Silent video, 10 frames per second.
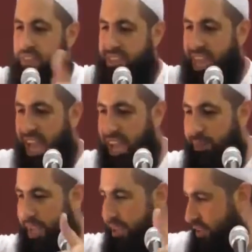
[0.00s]
So the
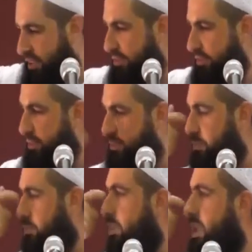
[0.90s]
Sahaba,
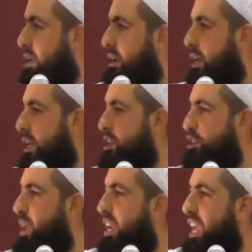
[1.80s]

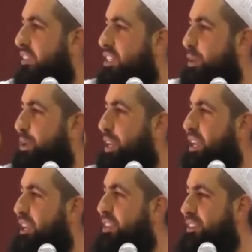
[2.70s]
each man gave his
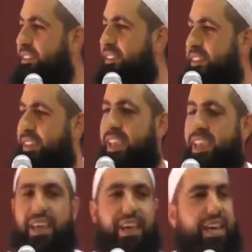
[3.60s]
opinion.
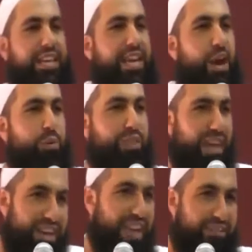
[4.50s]
Then Abu
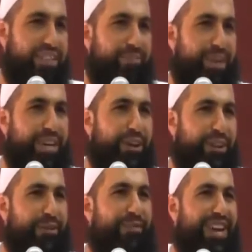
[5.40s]
Dhar gave his
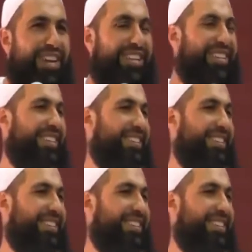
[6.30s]
opinion on the matter.